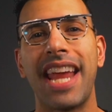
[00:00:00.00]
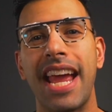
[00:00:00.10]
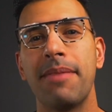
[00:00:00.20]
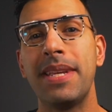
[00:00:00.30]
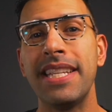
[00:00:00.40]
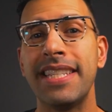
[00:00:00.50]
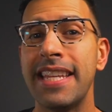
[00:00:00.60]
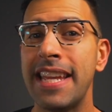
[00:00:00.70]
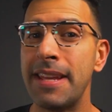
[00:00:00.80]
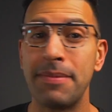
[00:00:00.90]

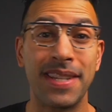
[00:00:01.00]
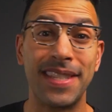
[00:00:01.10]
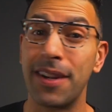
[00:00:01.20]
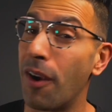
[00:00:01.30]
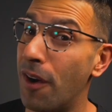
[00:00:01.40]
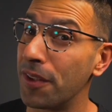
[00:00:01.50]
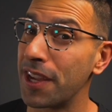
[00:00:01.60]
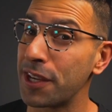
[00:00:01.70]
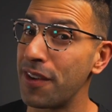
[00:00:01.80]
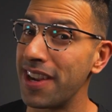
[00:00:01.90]
handpiece because they're all
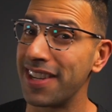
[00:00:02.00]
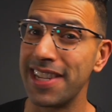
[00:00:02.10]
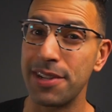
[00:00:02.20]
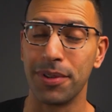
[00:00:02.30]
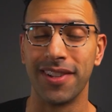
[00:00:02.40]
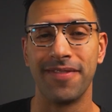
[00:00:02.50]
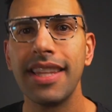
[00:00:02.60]
not created equal.